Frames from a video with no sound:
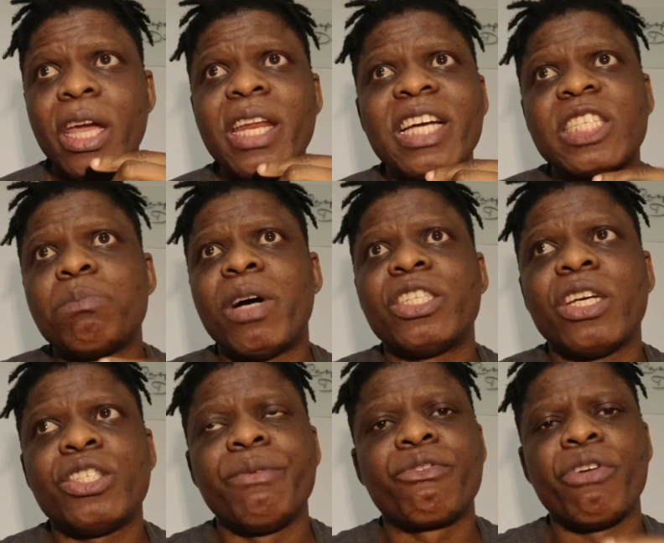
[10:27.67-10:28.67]
In as much
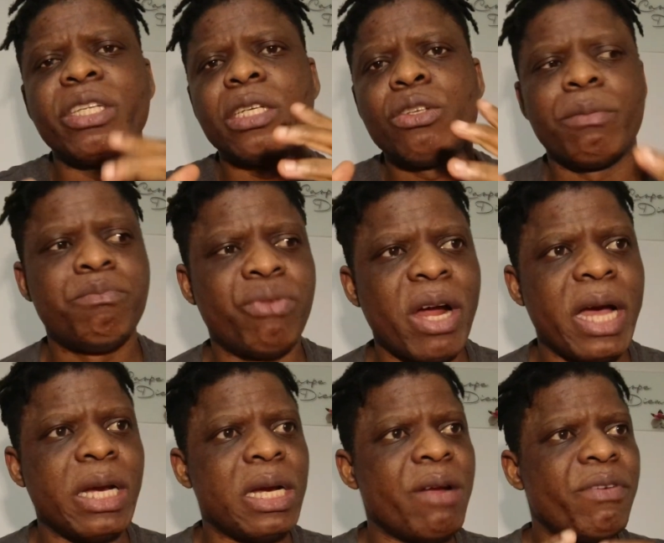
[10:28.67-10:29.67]
as you've created your
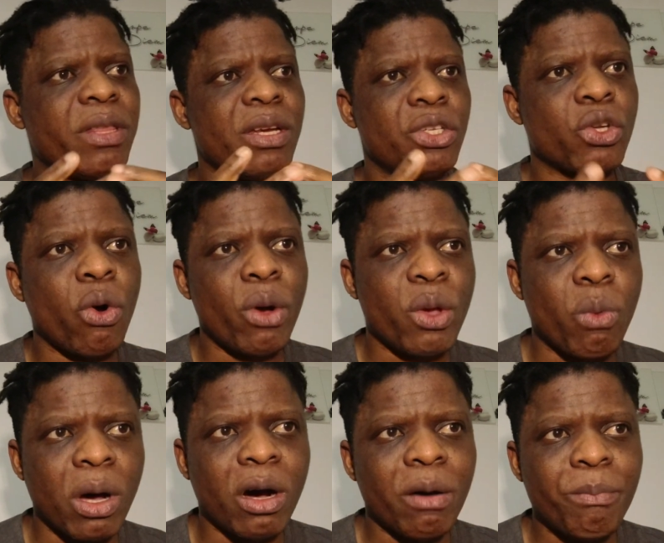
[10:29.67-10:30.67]
brand and everything is going
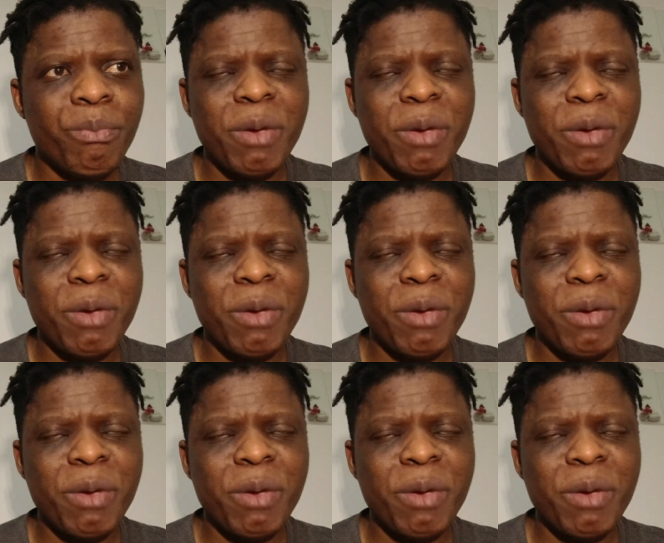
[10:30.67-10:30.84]
well,